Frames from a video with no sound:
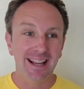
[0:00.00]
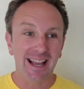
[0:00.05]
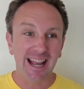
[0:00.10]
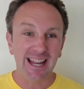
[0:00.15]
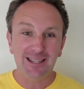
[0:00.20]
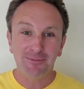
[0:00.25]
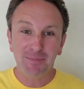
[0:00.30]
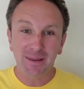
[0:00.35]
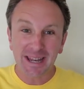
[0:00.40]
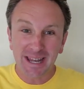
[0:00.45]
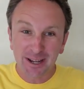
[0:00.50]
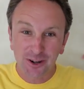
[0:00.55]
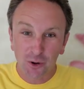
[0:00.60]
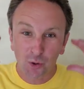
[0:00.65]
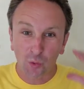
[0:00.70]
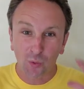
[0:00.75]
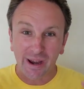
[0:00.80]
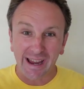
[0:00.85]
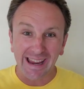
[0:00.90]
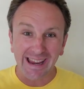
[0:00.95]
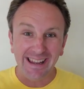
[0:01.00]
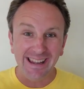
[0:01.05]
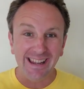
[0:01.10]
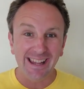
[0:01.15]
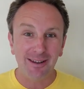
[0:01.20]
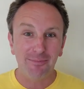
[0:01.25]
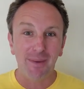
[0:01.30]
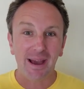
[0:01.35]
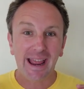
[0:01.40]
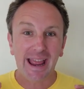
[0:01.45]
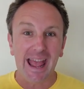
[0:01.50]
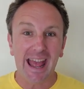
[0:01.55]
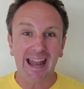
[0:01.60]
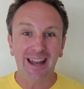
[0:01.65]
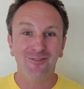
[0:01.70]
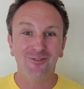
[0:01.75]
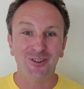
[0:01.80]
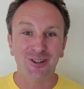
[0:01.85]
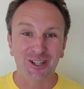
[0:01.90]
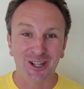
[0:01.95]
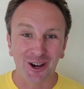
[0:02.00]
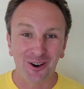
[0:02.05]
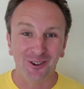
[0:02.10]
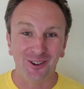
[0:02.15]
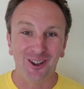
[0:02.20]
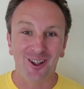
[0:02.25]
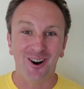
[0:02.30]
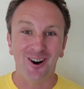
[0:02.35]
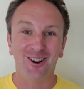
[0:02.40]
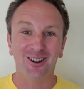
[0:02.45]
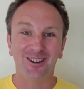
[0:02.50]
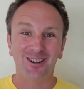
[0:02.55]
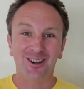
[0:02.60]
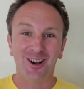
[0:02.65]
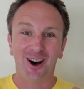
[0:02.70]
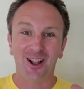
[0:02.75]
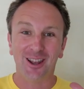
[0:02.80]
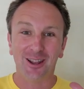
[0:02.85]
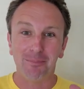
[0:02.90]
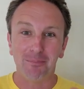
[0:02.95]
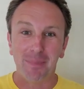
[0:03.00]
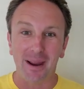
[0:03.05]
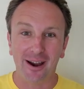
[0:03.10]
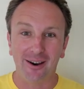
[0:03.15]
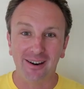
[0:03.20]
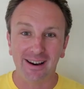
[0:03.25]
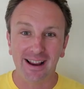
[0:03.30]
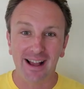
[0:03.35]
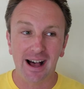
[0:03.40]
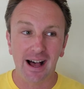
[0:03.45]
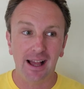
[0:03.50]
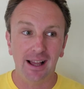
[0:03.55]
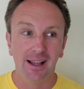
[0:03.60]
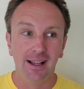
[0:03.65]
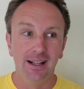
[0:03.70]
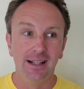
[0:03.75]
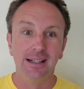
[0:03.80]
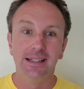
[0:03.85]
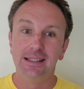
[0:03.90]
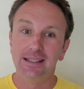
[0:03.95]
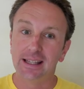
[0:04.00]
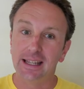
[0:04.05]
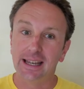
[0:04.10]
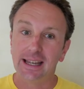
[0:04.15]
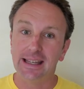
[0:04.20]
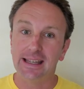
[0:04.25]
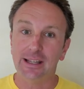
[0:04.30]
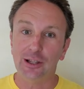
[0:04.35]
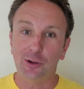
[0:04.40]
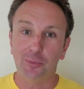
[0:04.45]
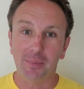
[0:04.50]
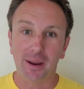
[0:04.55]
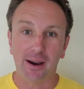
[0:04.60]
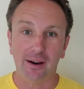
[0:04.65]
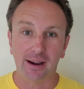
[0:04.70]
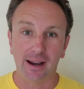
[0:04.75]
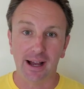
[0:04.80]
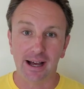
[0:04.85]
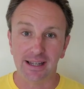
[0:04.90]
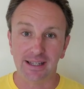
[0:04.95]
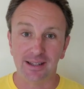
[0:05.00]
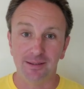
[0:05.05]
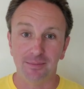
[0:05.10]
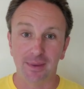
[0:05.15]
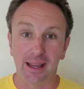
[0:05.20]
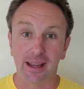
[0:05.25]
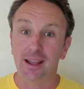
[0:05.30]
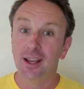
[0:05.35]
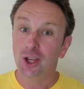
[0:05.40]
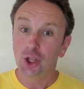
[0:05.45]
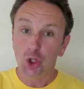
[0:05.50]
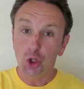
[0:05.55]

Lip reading: it's been ingrained in my head for so long to call it Marriott that it's still Marriott to me.